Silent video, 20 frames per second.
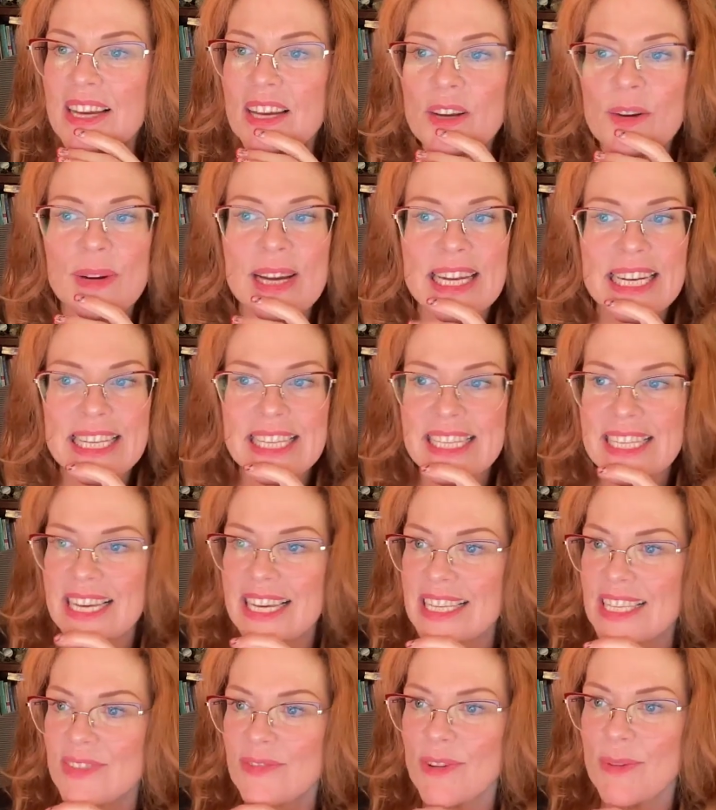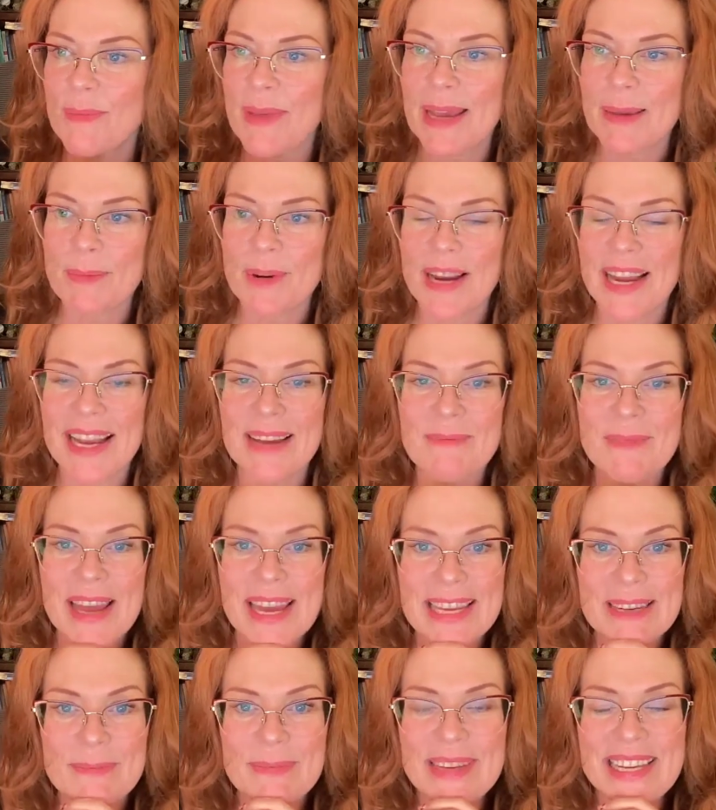Great insights from Abraham
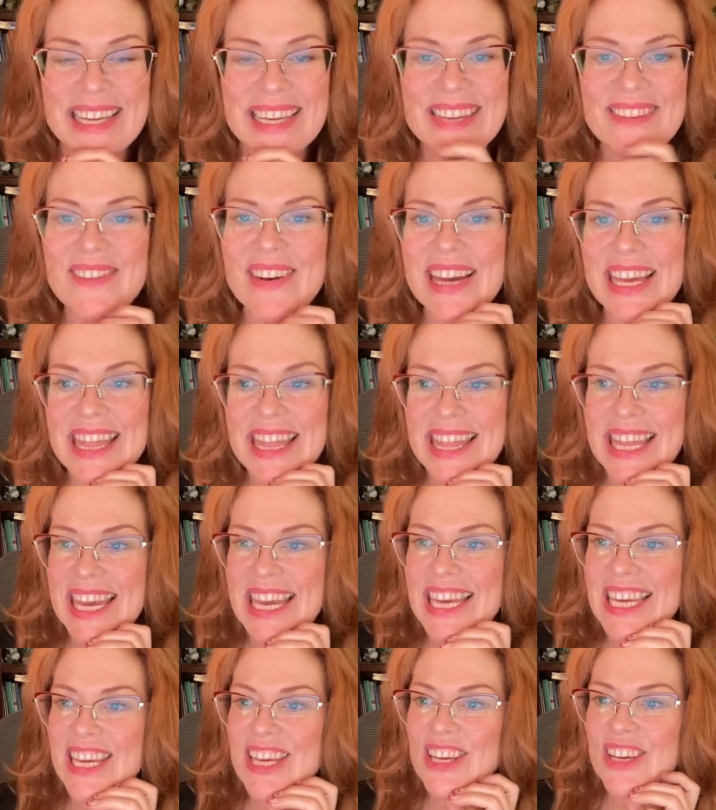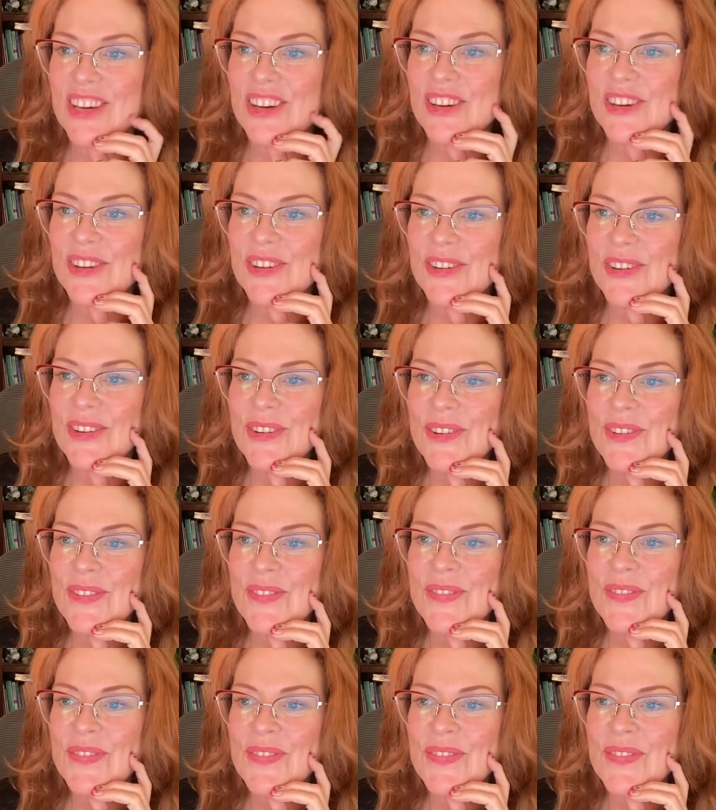and me. Why, thank you.